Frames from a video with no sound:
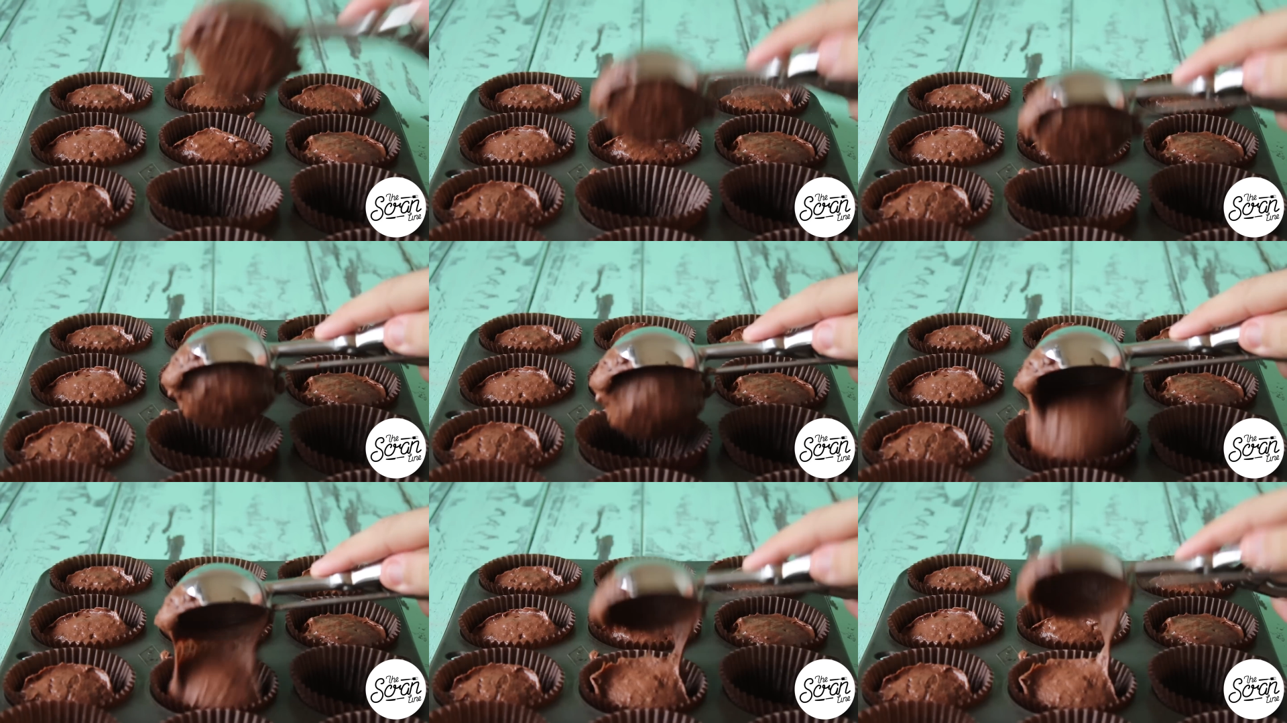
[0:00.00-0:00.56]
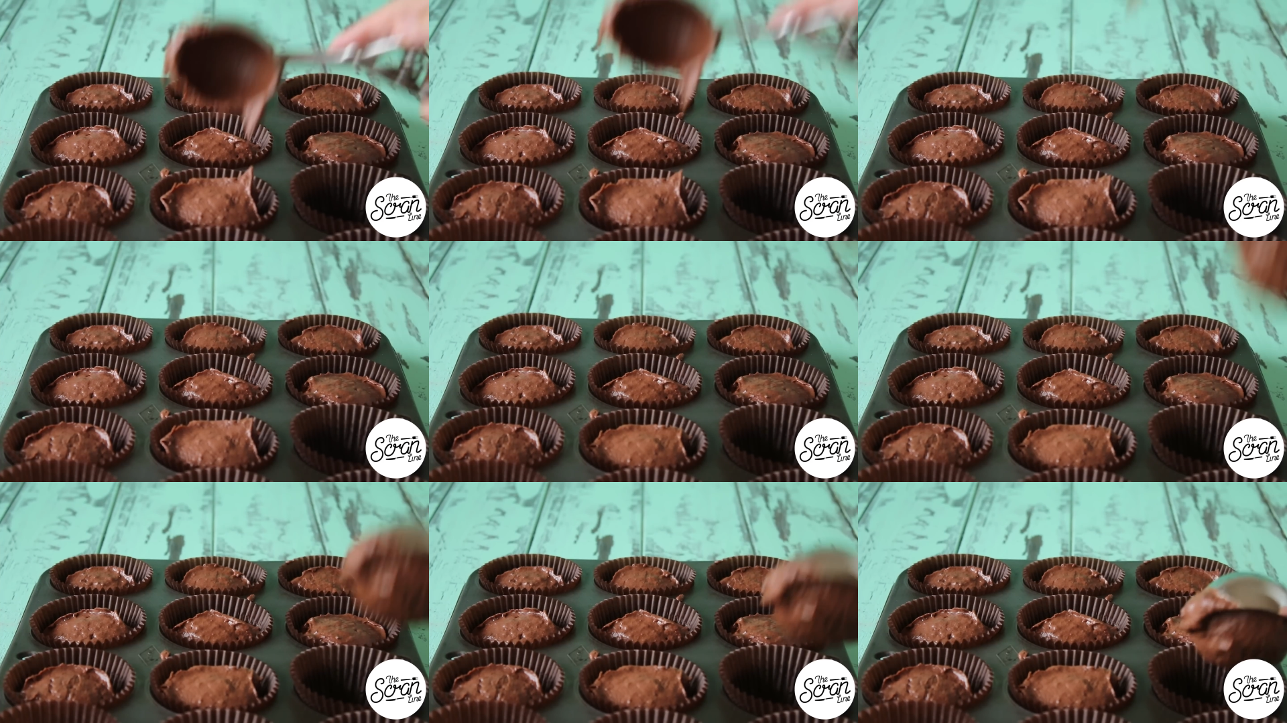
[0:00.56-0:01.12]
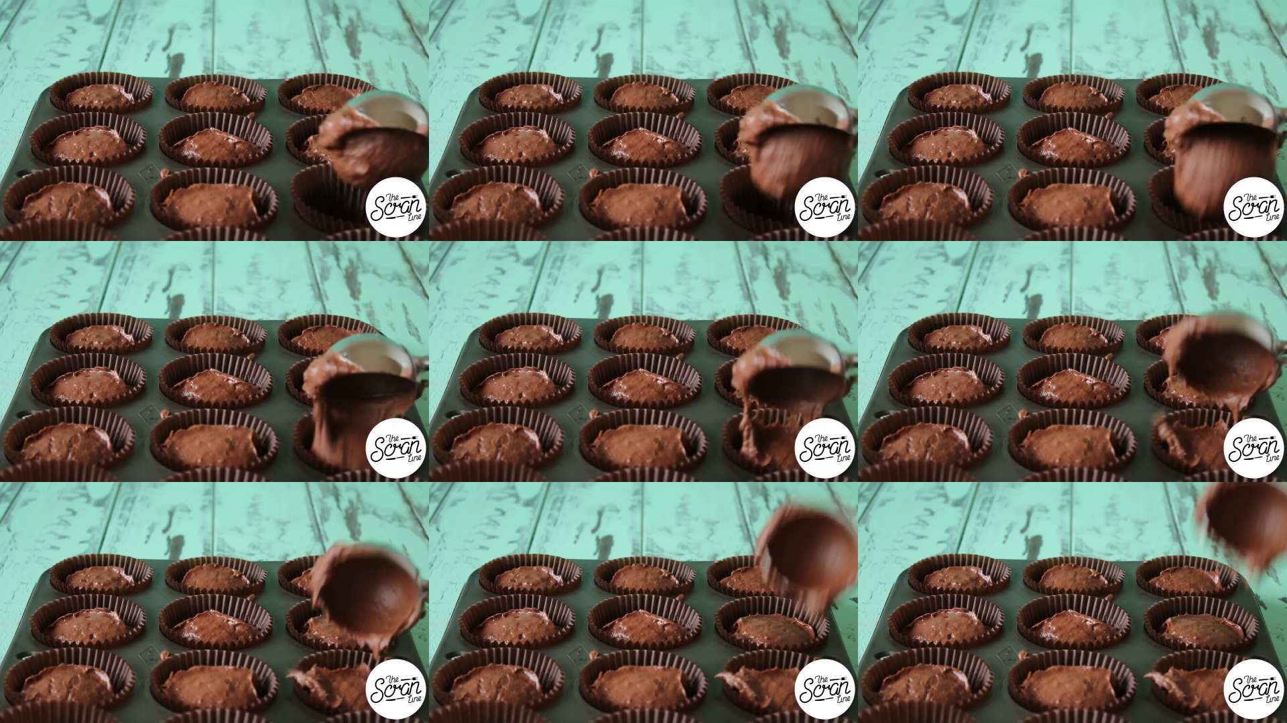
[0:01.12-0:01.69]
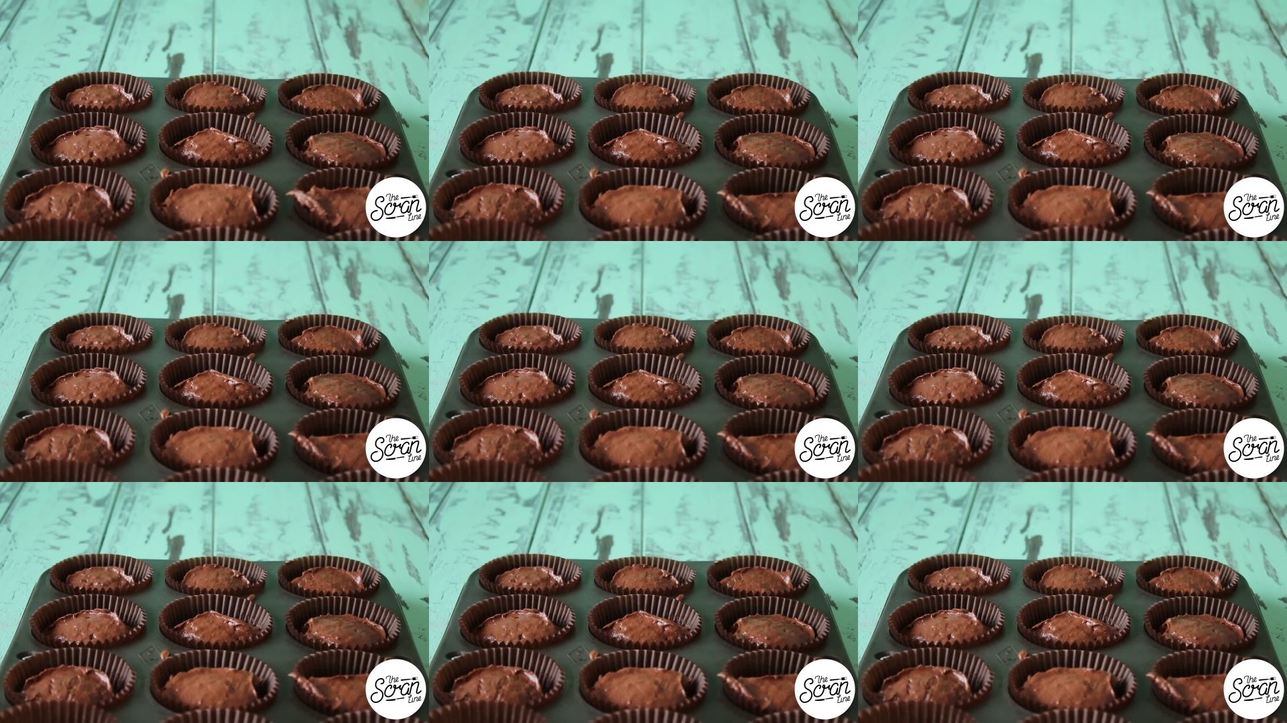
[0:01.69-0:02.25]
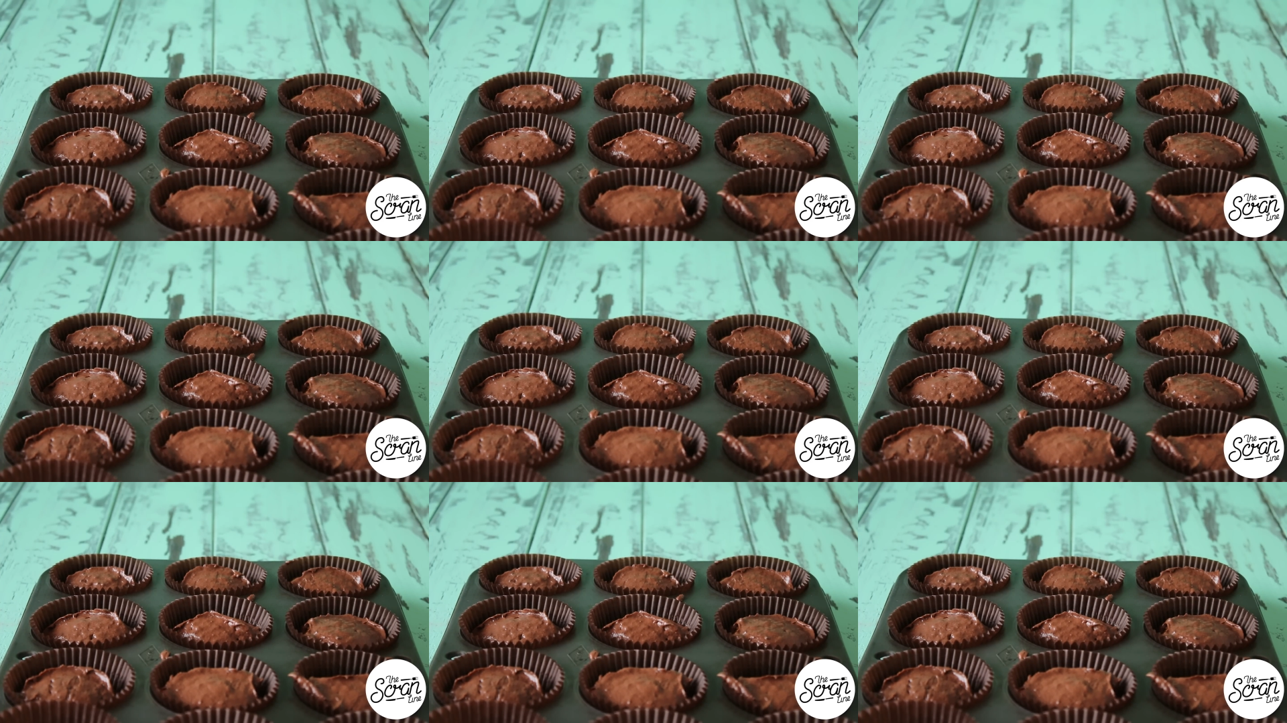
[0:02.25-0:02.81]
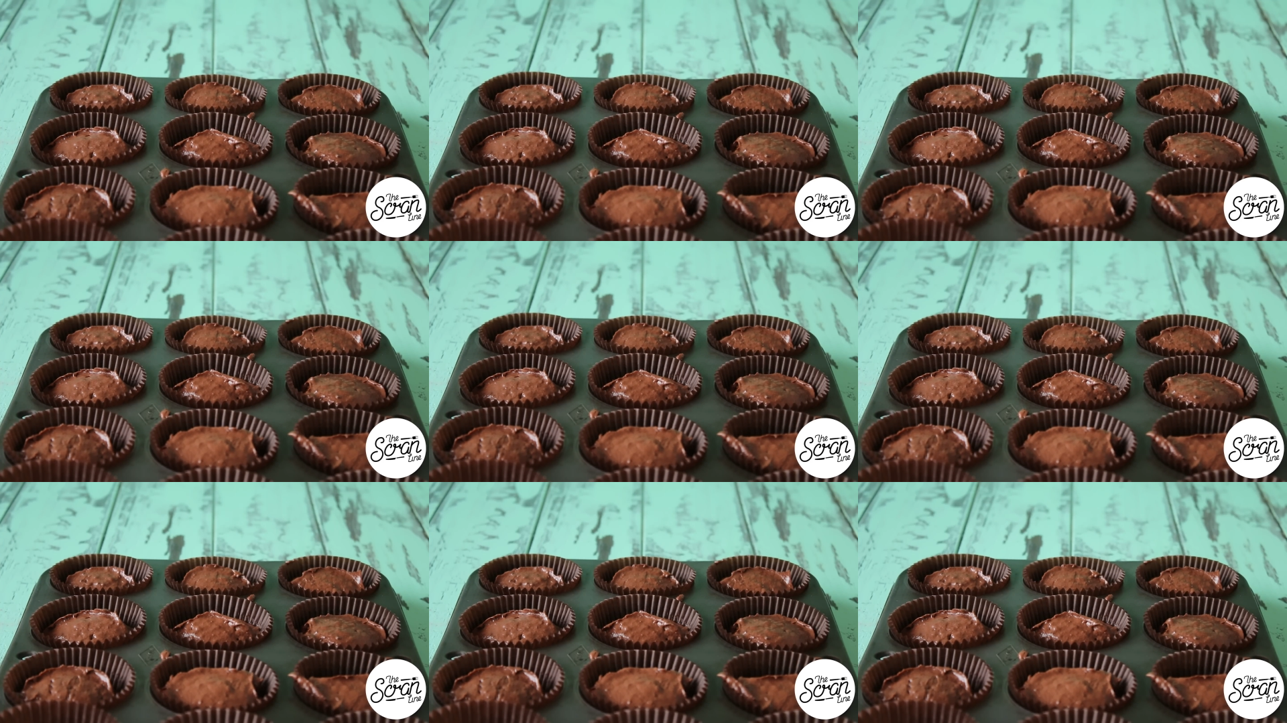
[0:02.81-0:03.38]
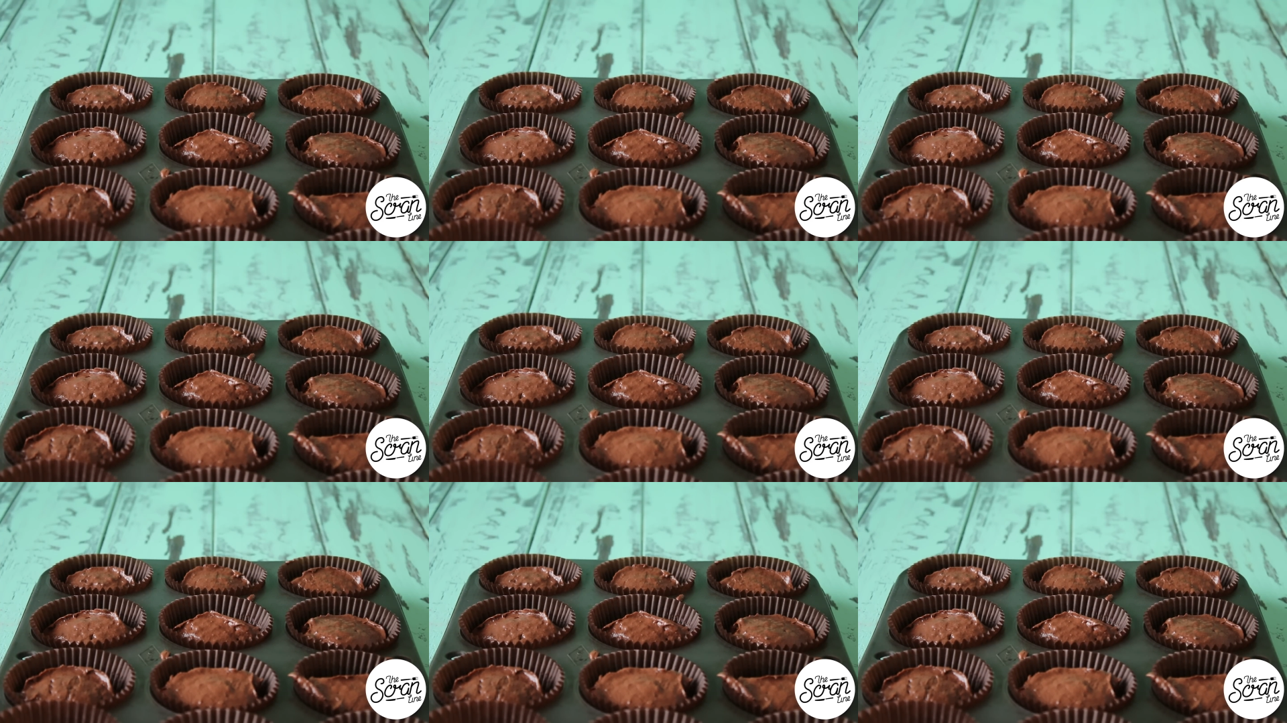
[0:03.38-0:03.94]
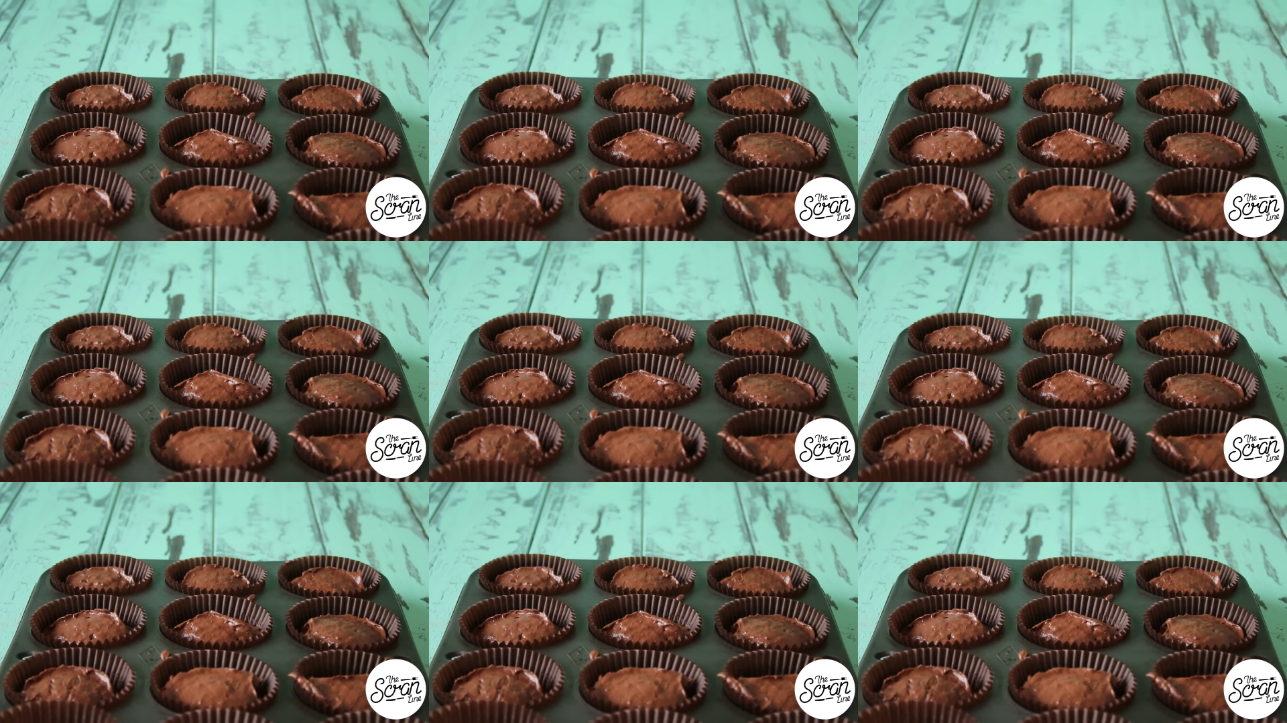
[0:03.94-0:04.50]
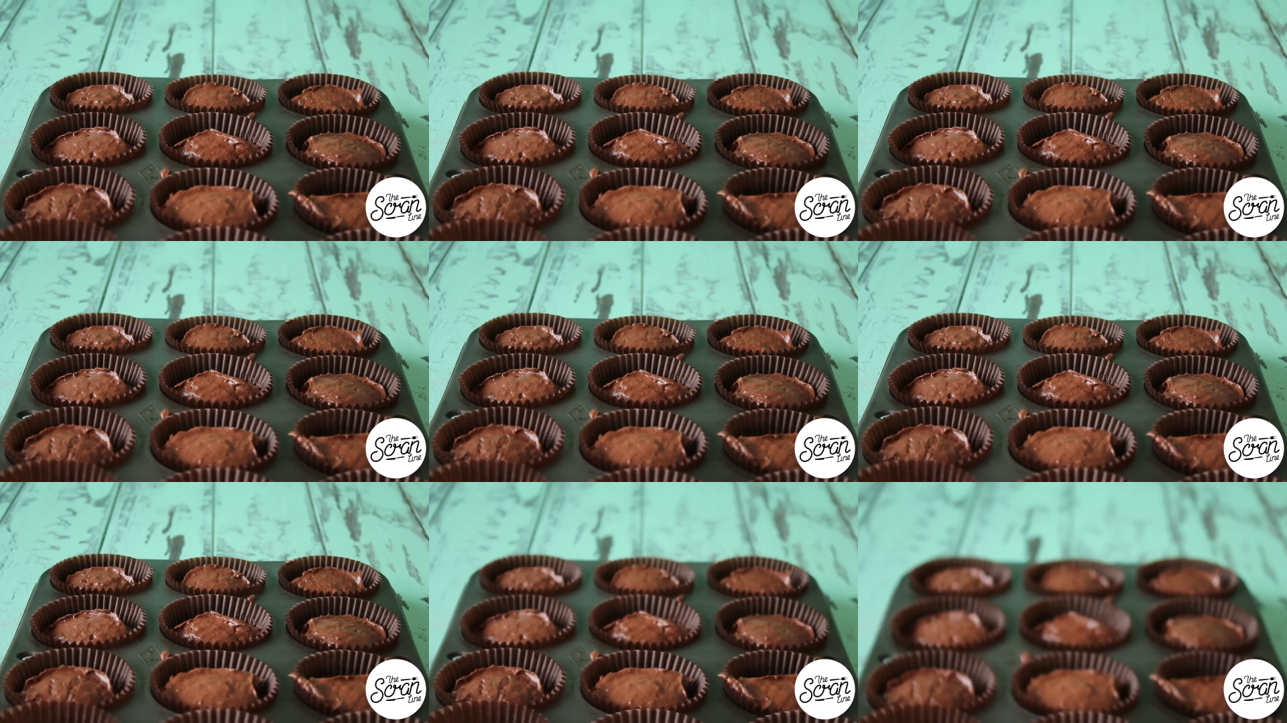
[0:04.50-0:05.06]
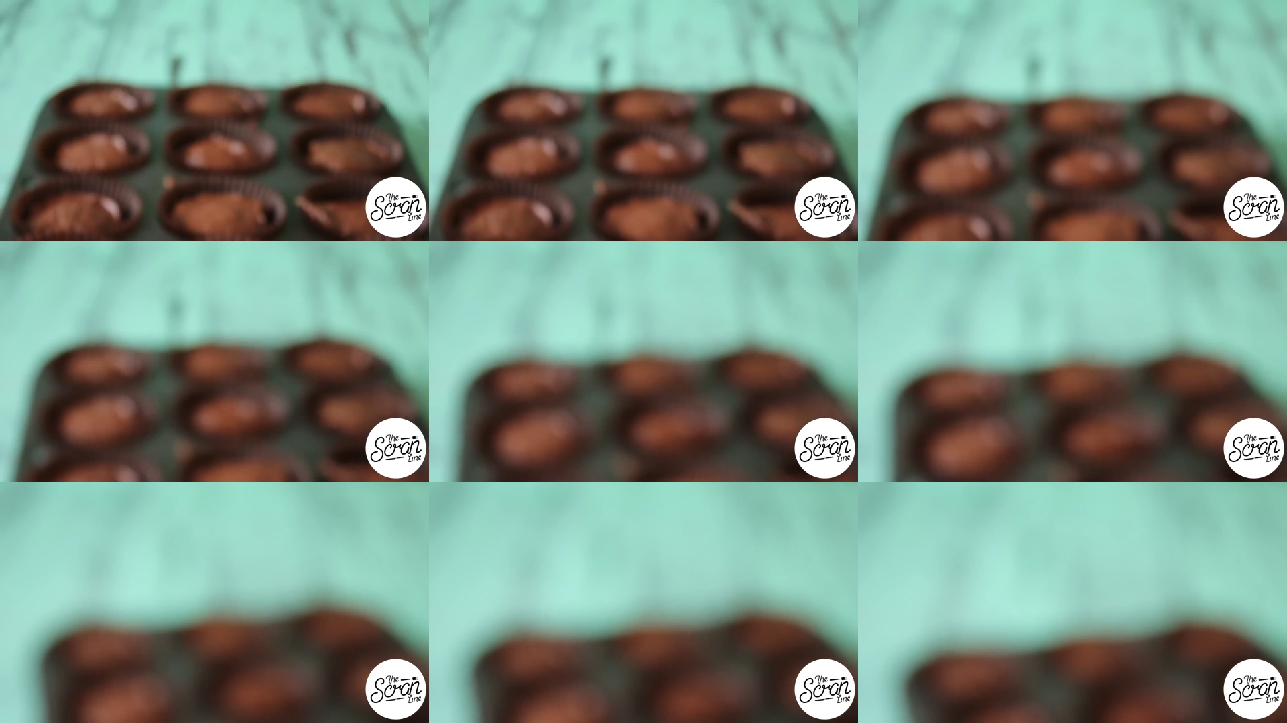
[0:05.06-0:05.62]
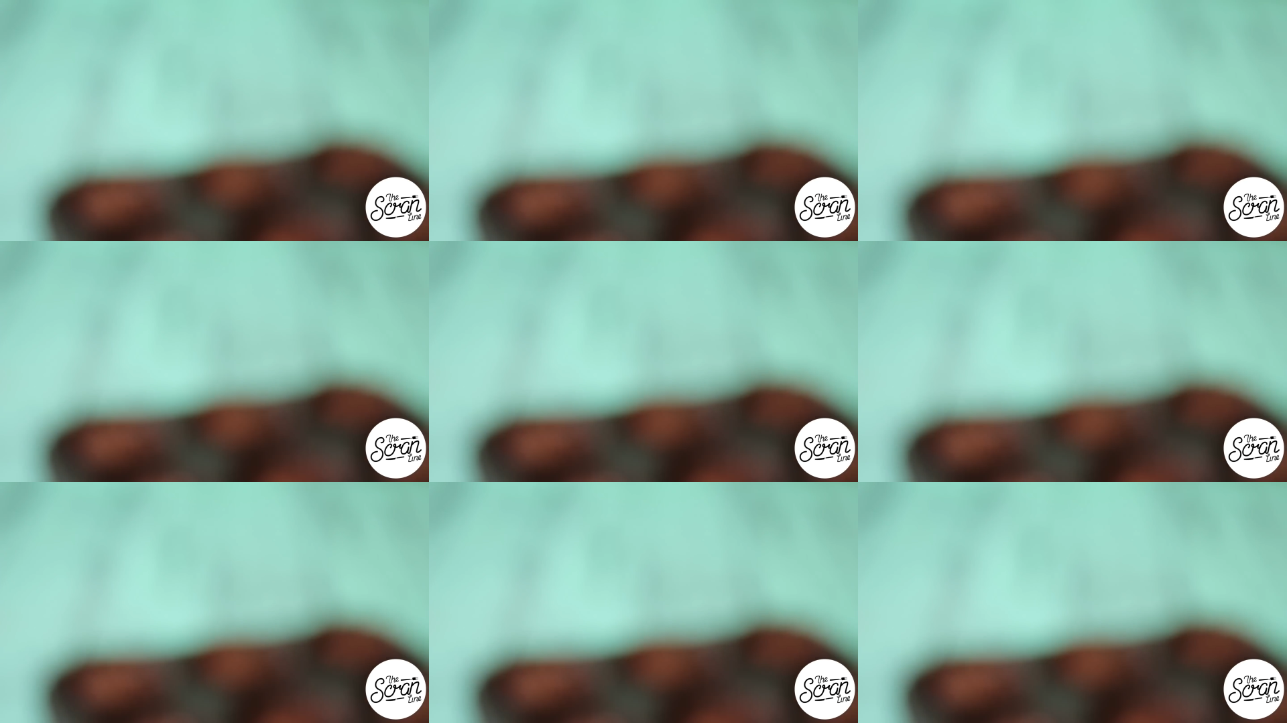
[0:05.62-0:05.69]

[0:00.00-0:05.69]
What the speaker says: [unreadable: no face in view]